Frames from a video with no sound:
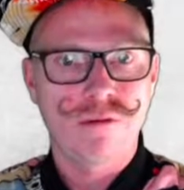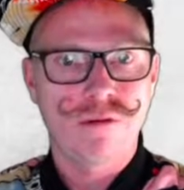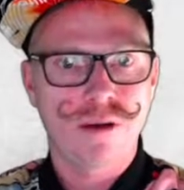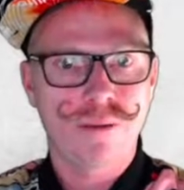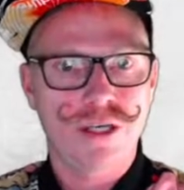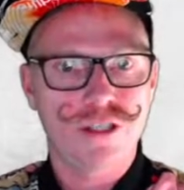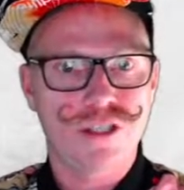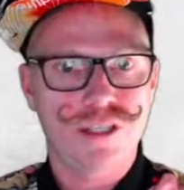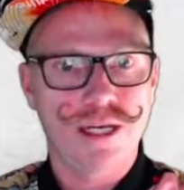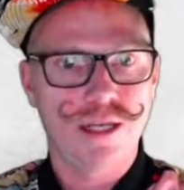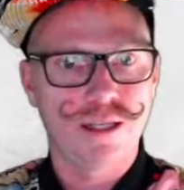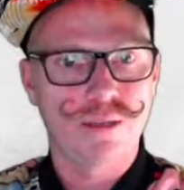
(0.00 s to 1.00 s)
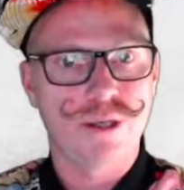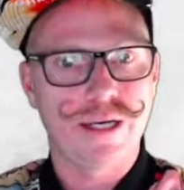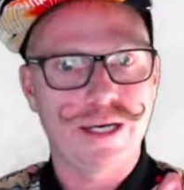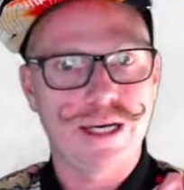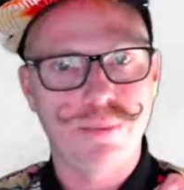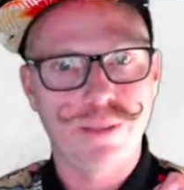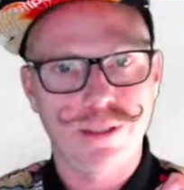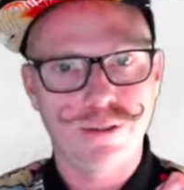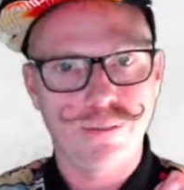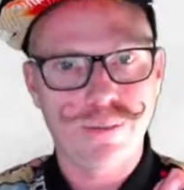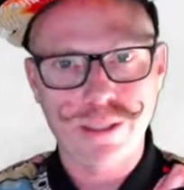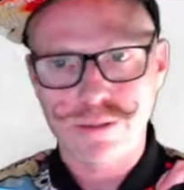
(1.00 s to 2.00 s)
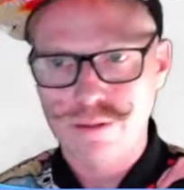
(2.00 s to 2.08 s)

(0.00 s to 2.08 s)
I might just color mine up a little bit.